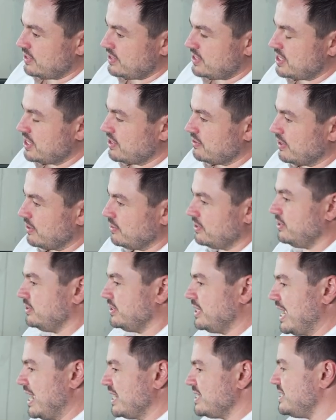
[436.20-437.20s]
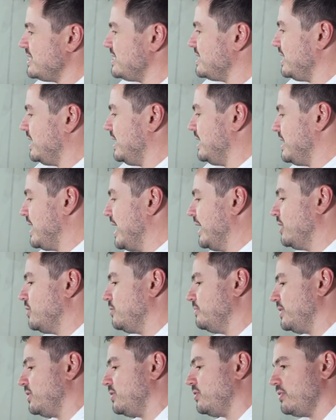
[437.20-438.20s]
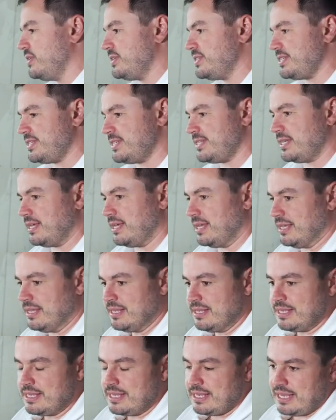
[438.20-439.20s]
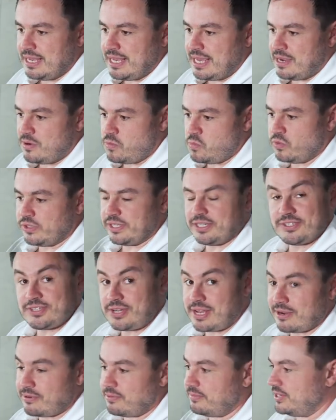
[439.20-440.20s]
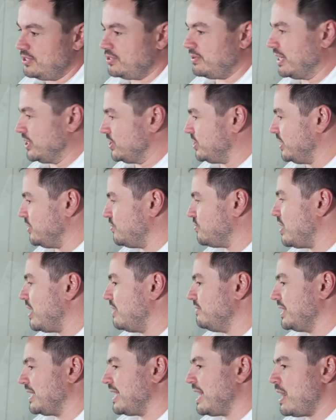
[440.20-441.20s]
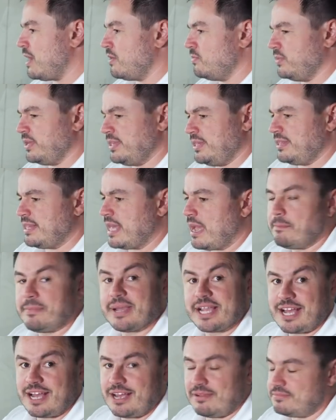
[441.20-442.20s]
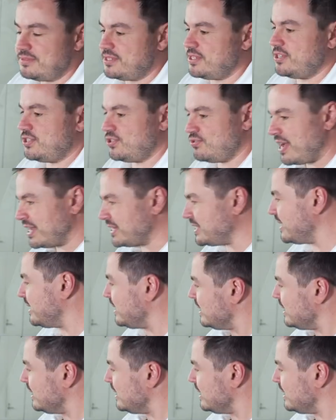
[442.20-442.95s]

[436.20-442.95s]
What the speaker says: the steering wheel to access any of that. And I'll be curious to see what it's like when we do actually drive the car and whether that becomes distracting.